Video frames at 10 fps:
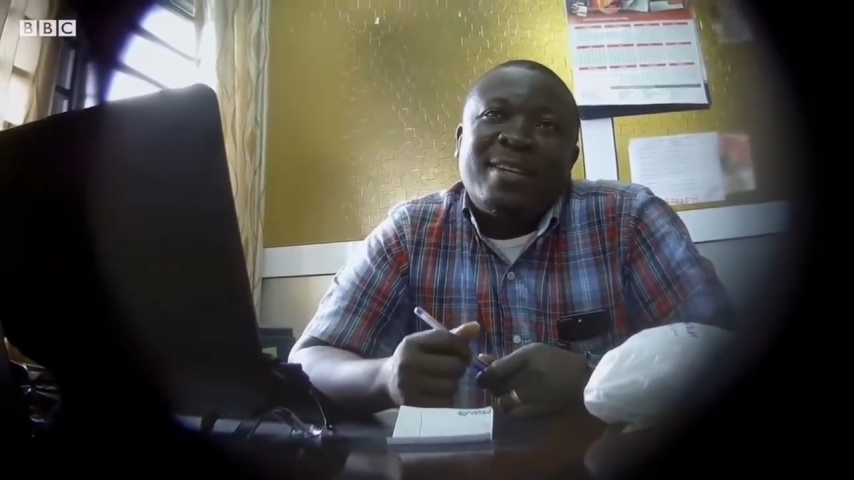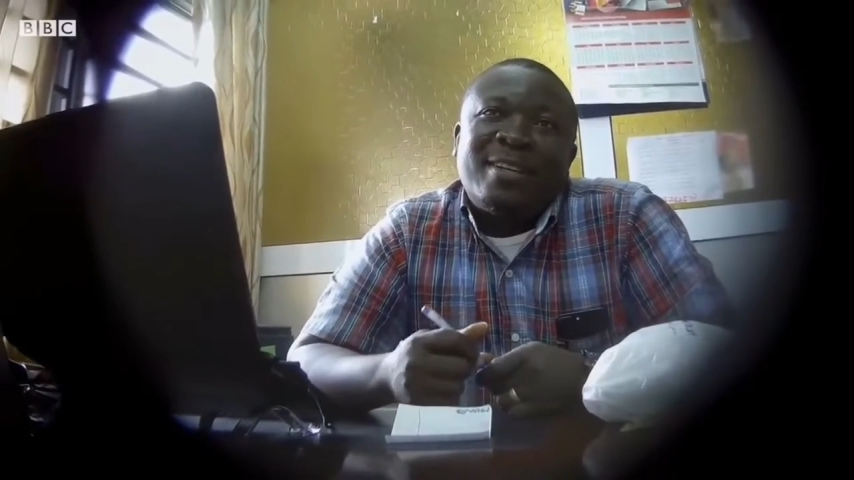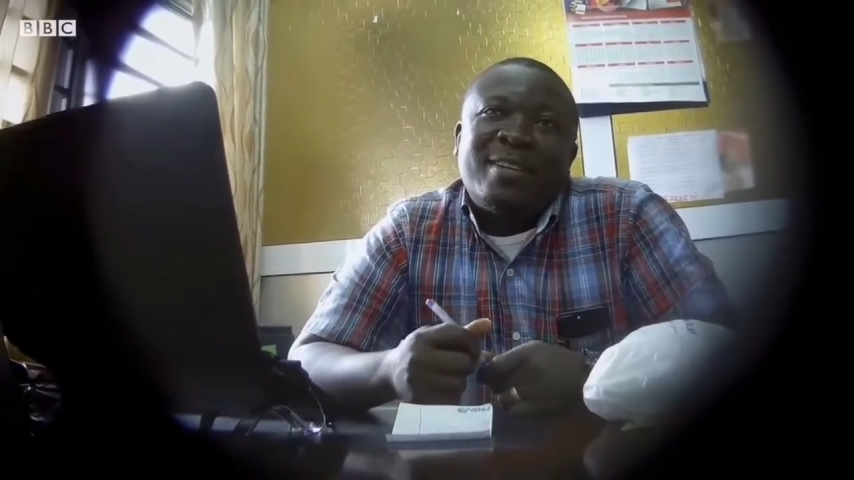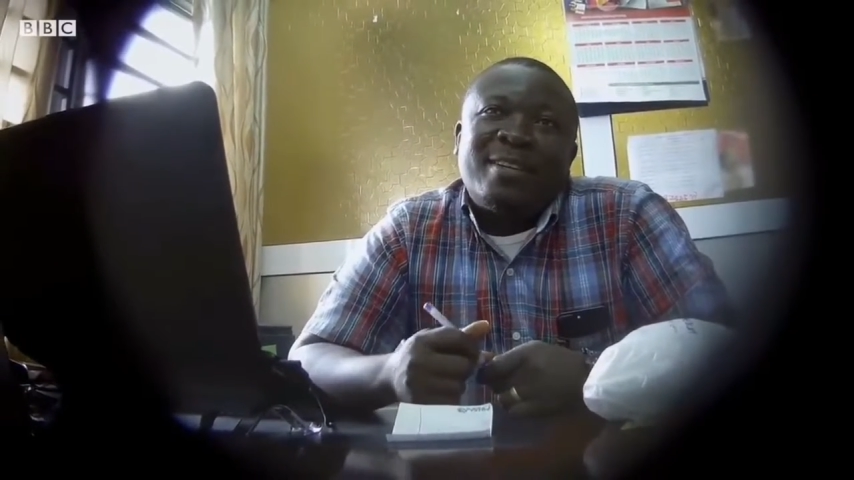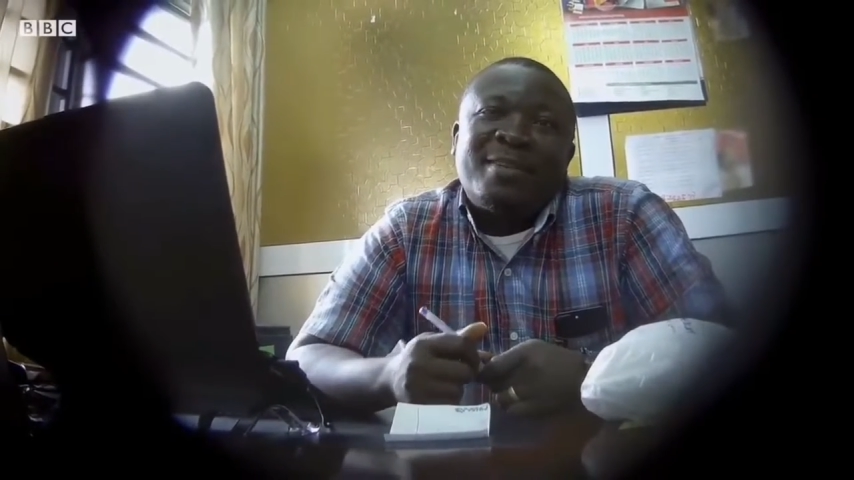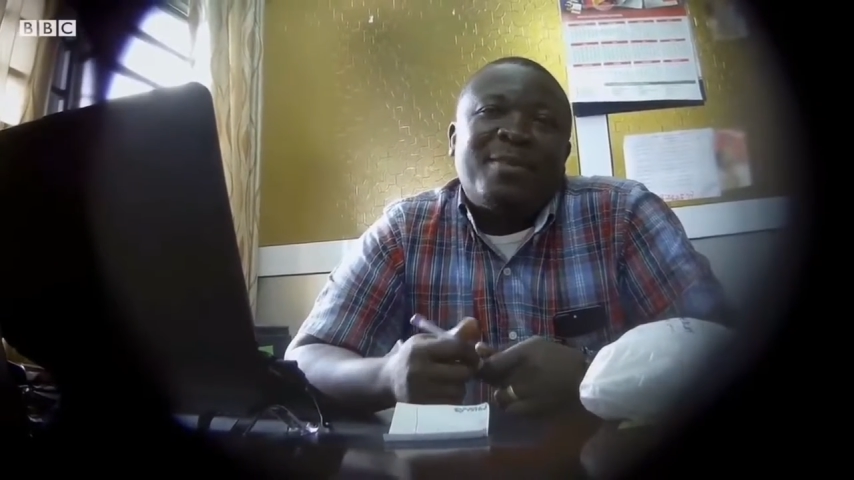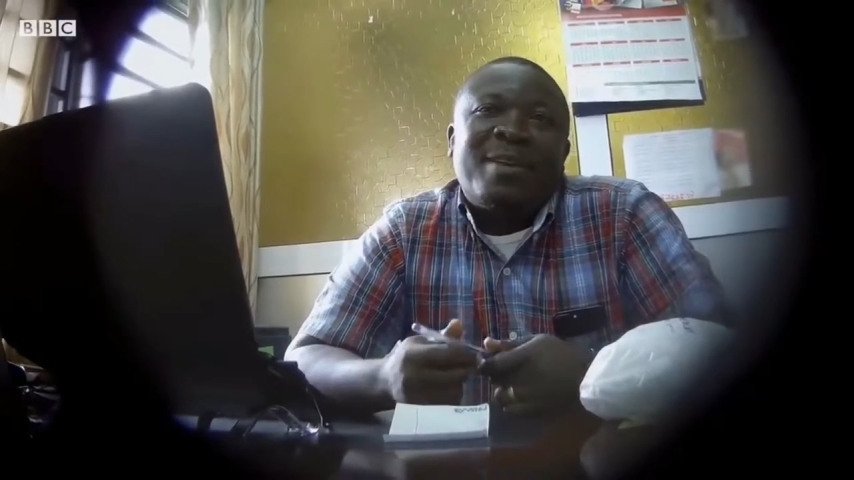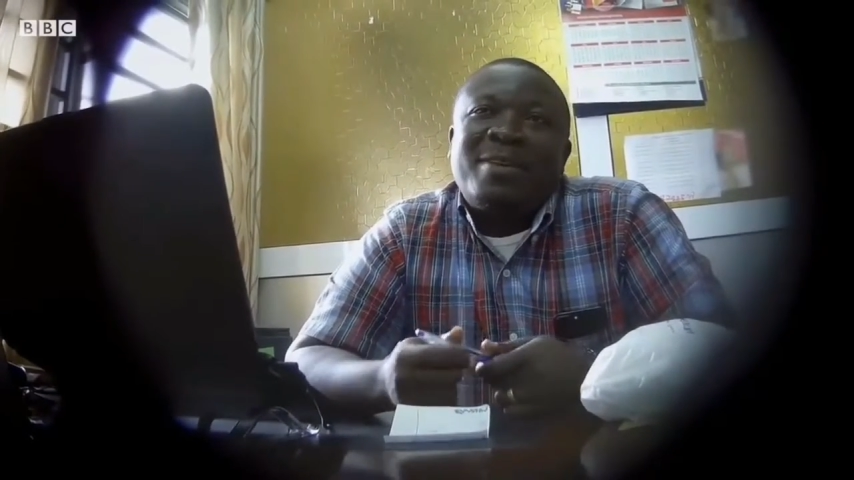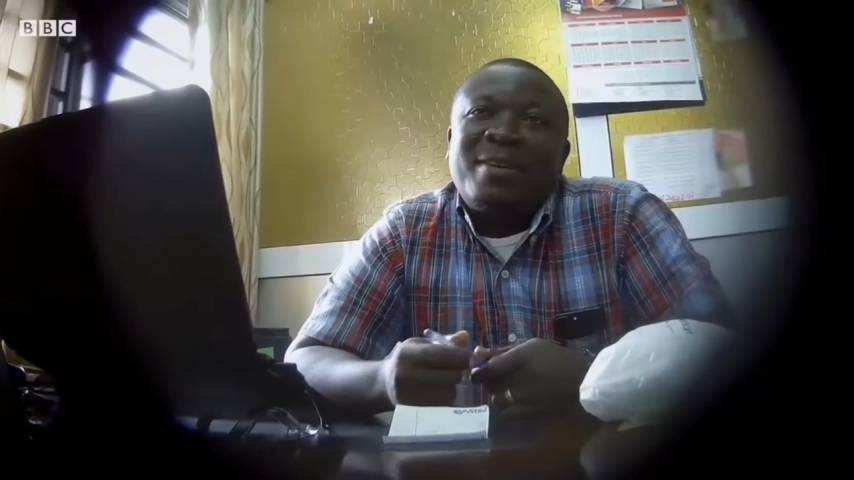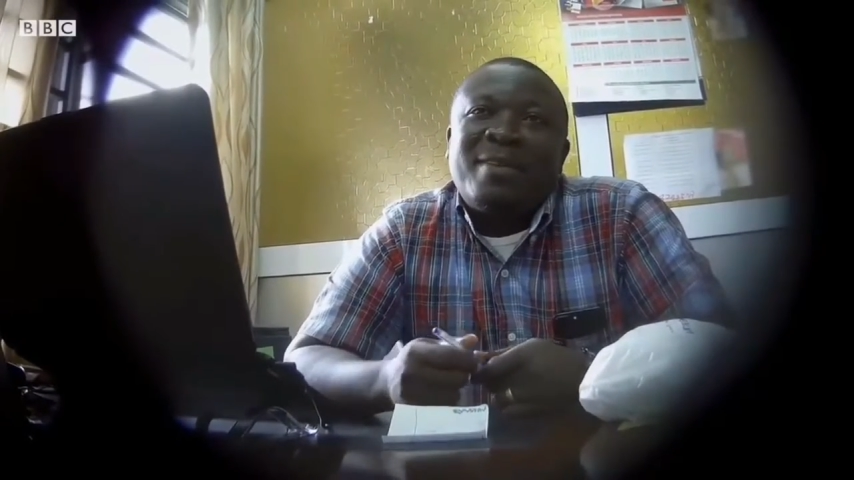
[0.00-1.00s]

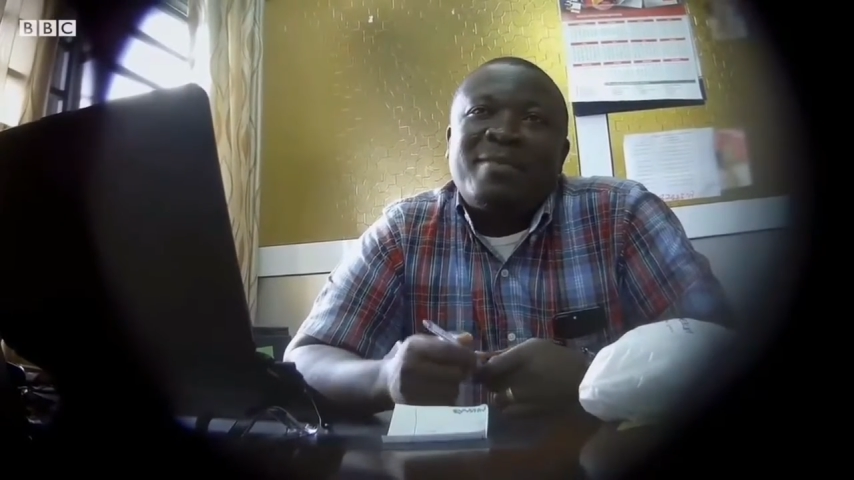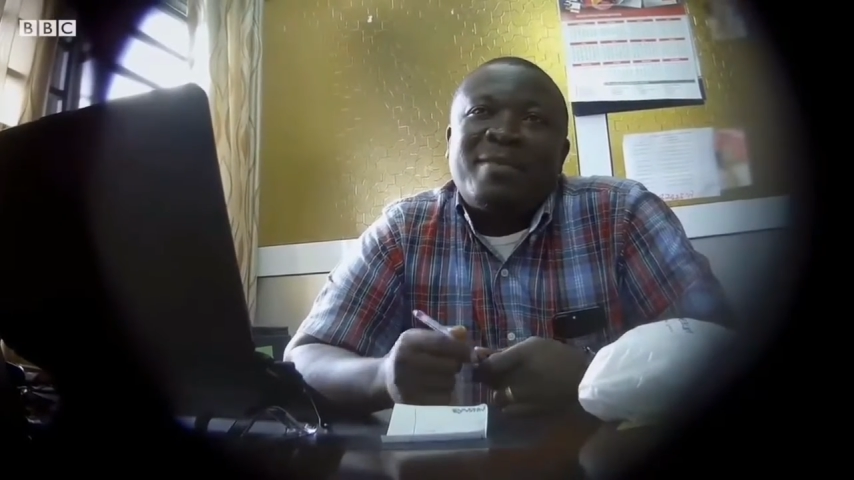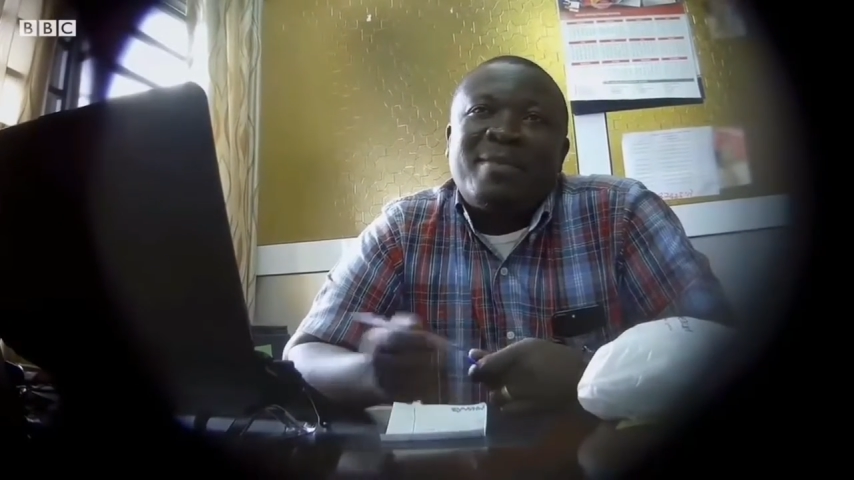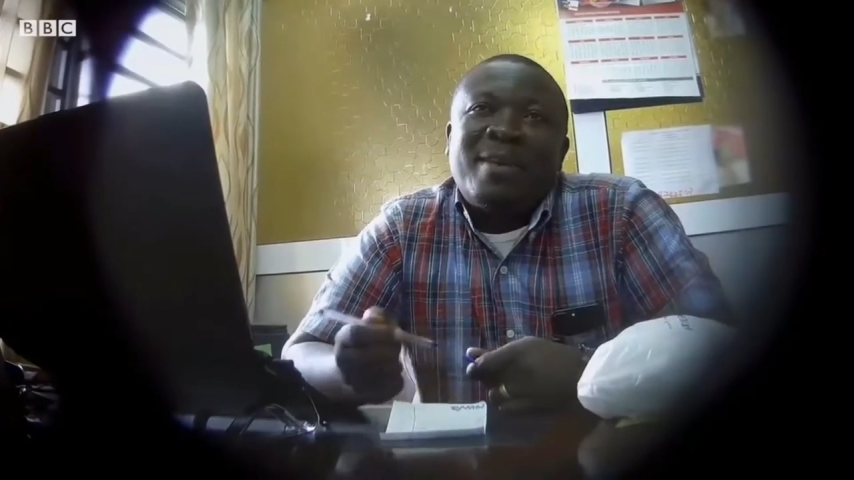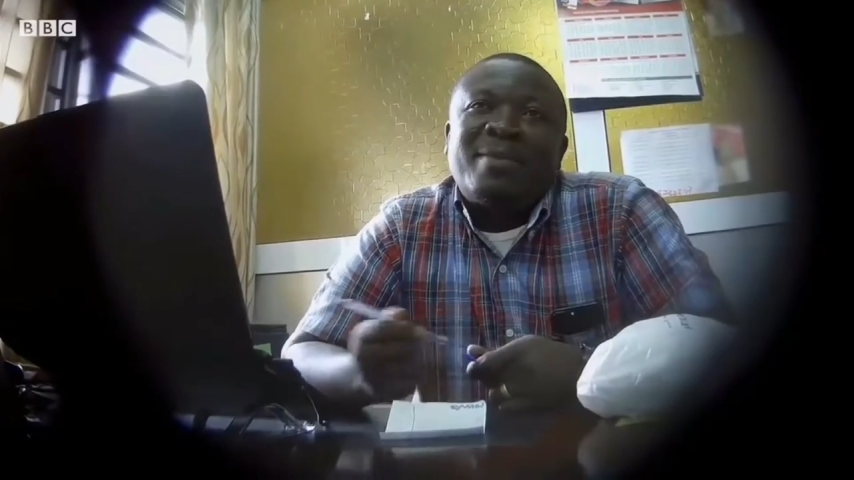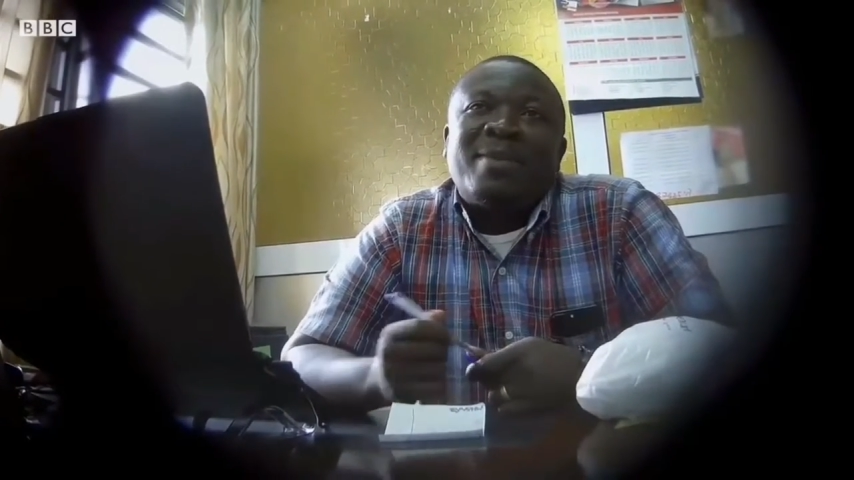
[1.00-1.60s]
Flirtatious behavior